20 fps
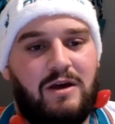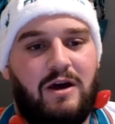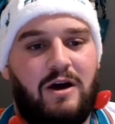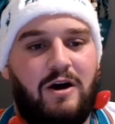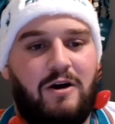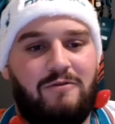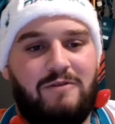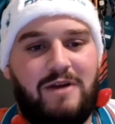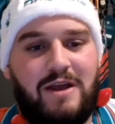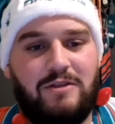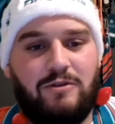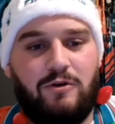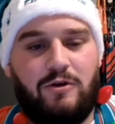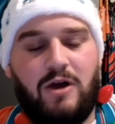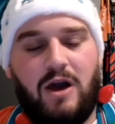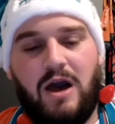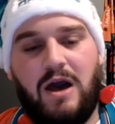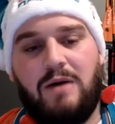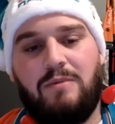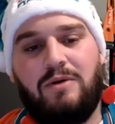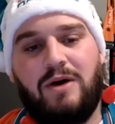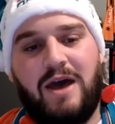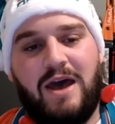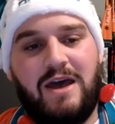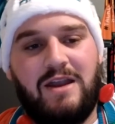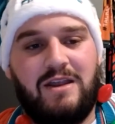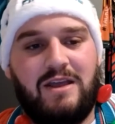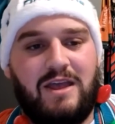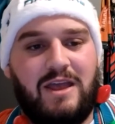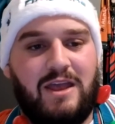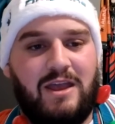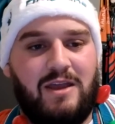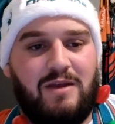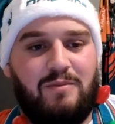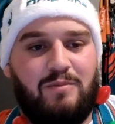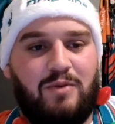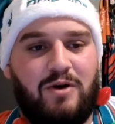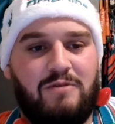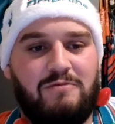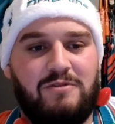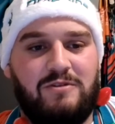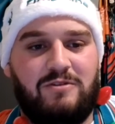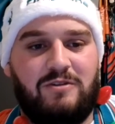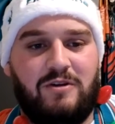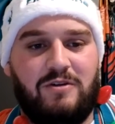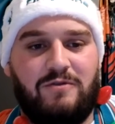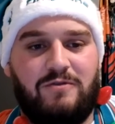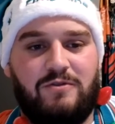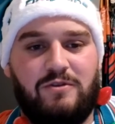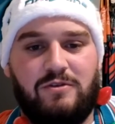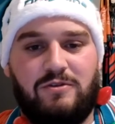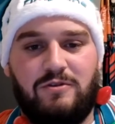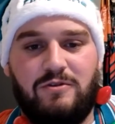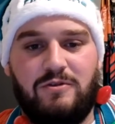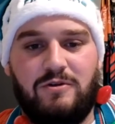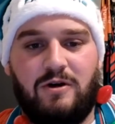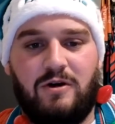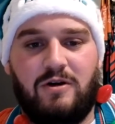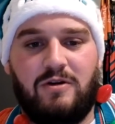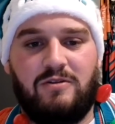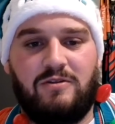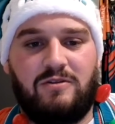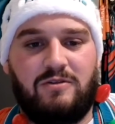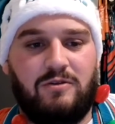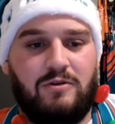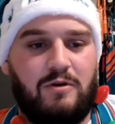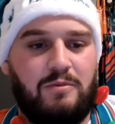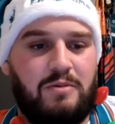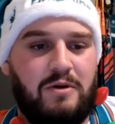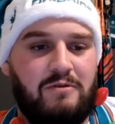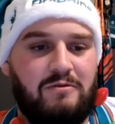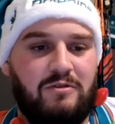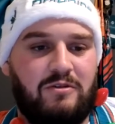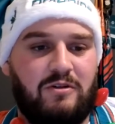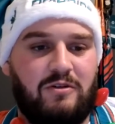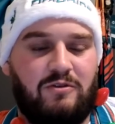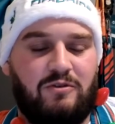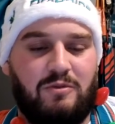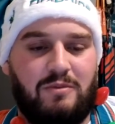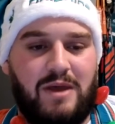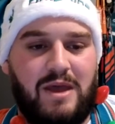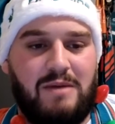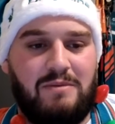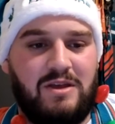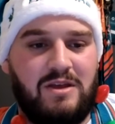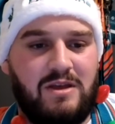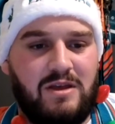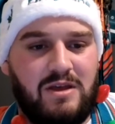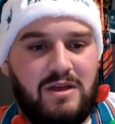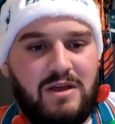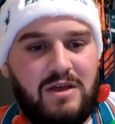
Randall Cobb had a punt return for 2 yards. No punt returns for Miami.